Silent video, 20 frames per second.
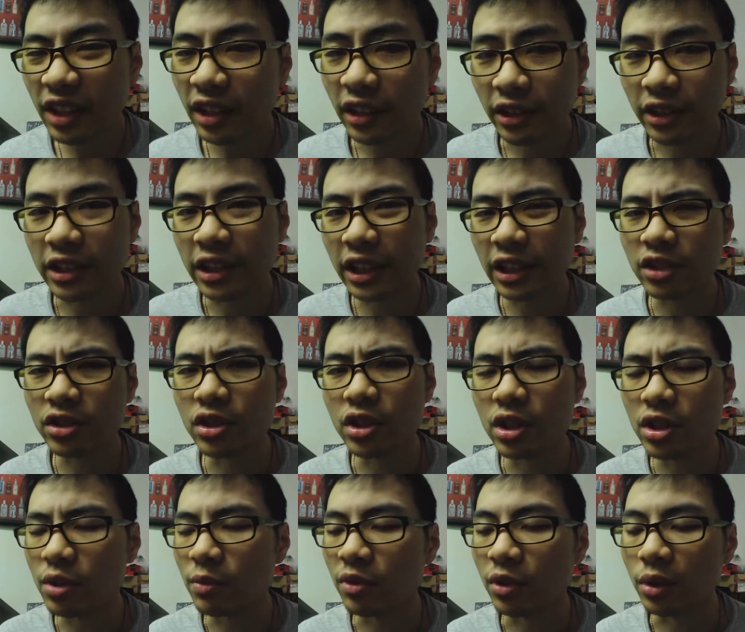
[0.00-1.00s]
have the collector's
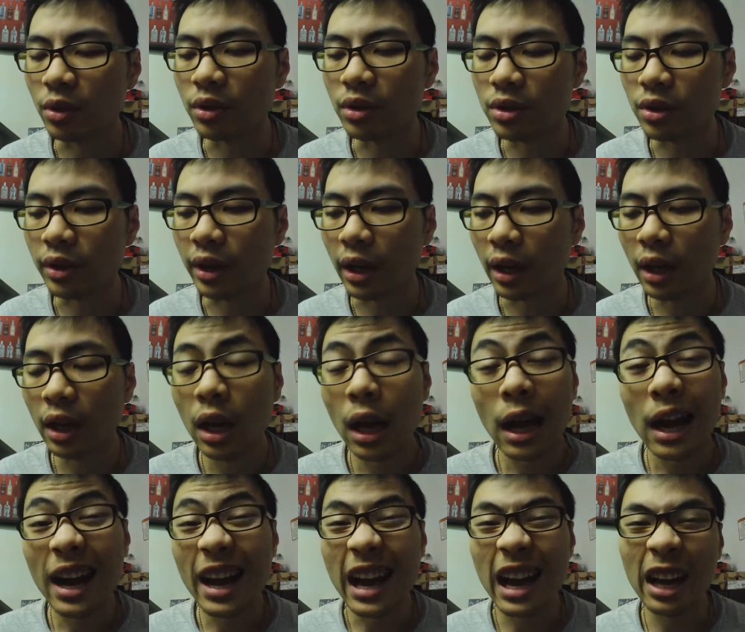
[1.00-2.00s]
edition pre-order, so yeah.
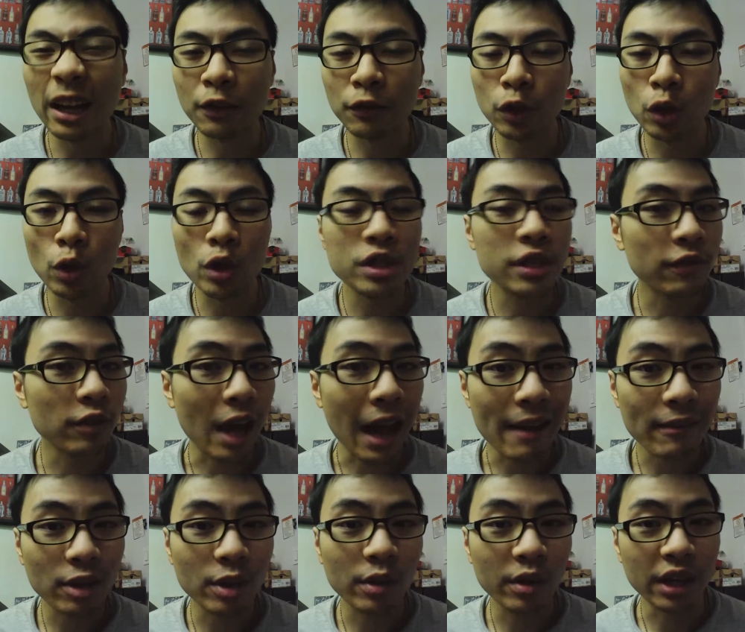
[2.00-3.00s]
And of course, if you
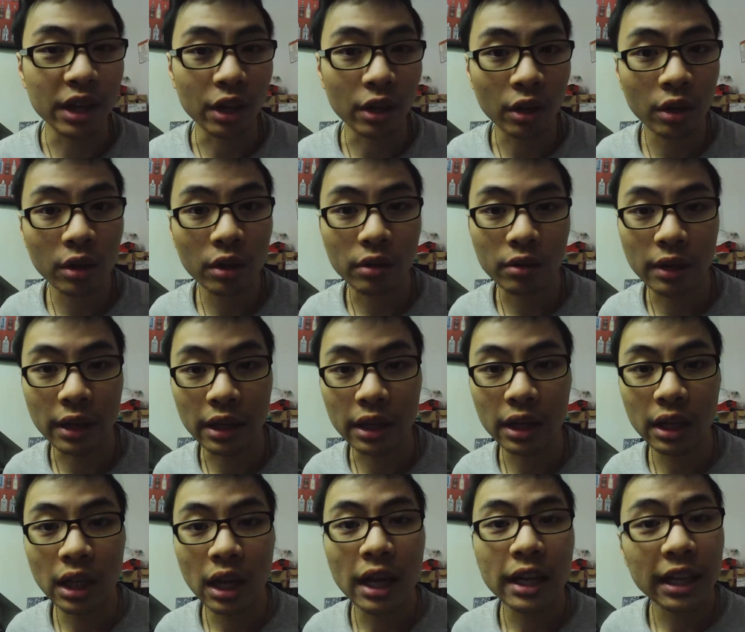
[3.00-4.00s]
haven't already heard
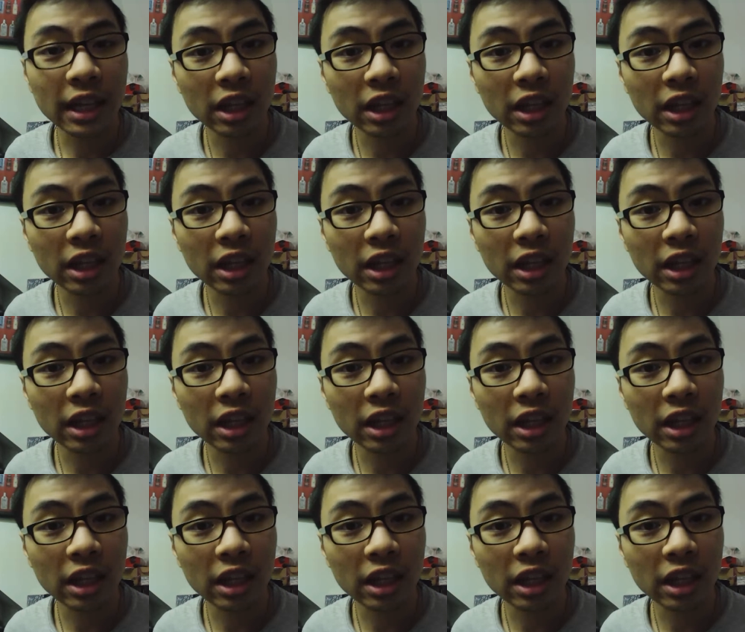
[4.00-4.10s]
already,